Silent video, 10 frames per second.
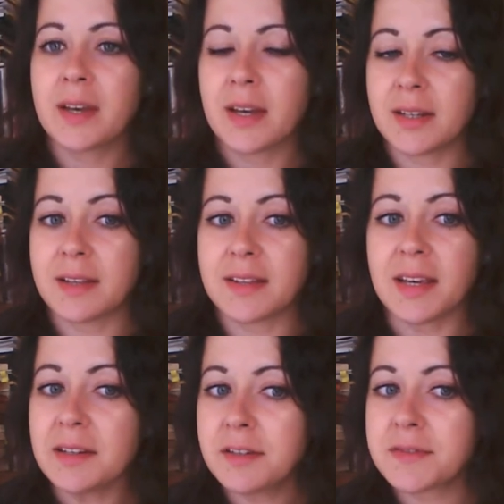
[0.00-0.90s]
and at the
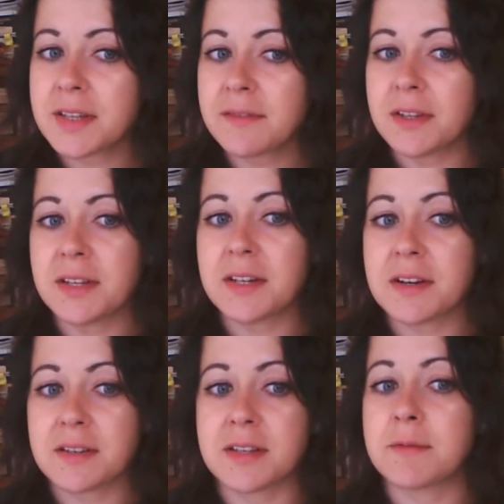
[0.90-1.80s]
end of 7
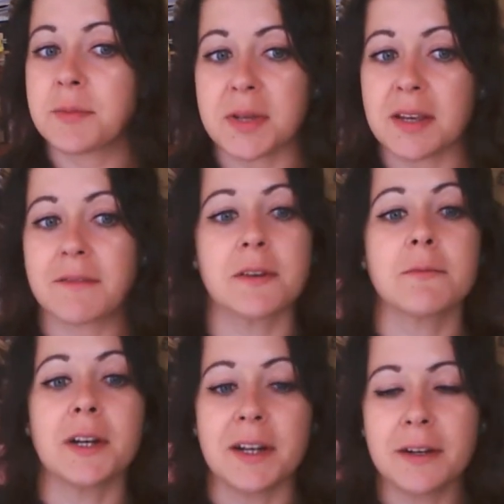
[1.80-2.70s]
years he would be given
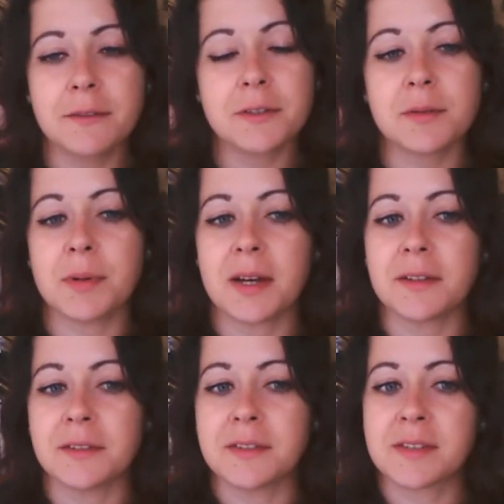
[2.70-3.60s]

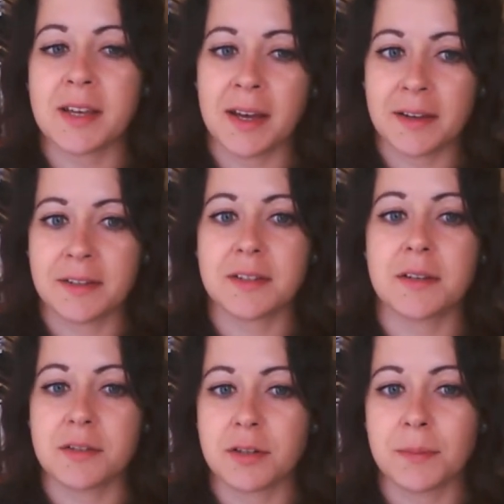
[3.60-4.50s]
£100 and a
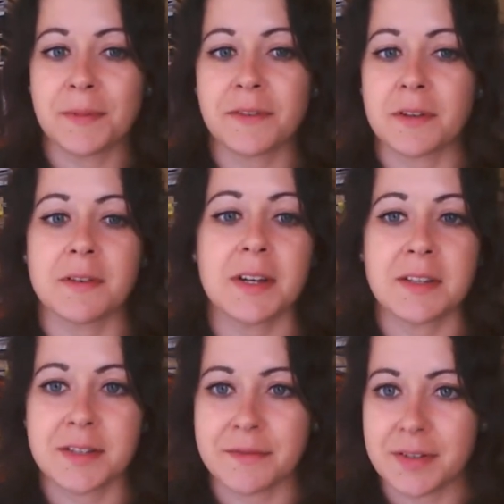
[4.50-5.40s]
job for the
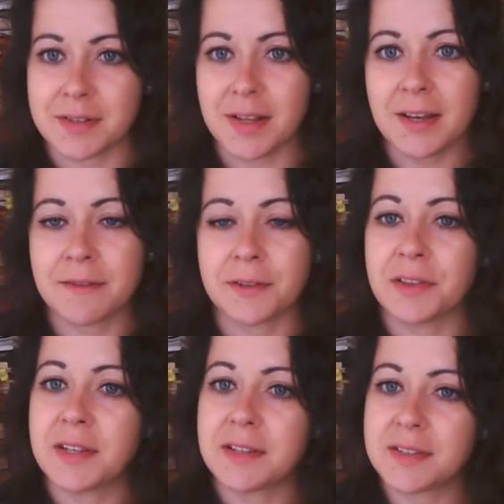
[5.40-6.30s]
rest of his life
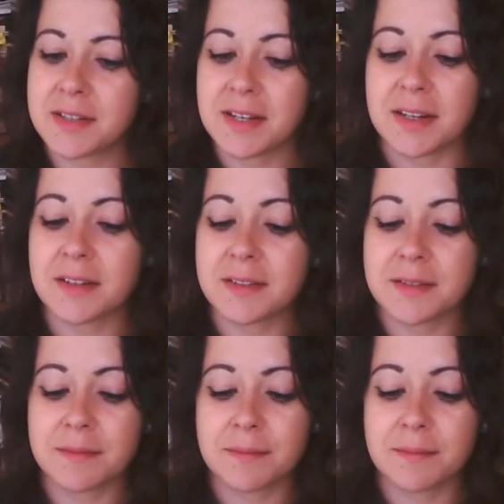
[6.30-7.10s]
on the estate.